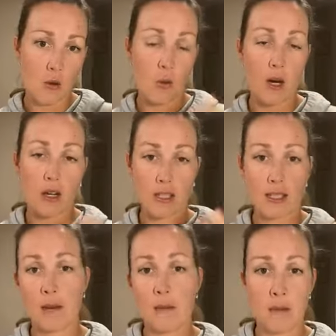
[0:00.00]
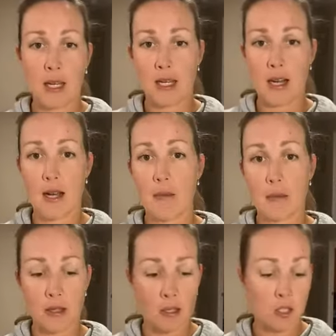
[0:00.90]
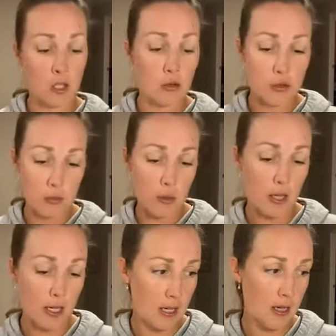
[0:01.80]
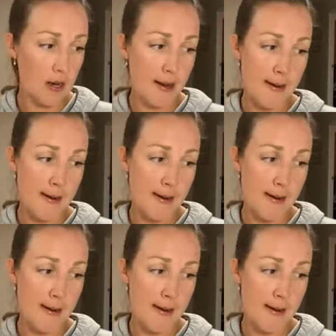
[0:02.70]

wear some makeup and use body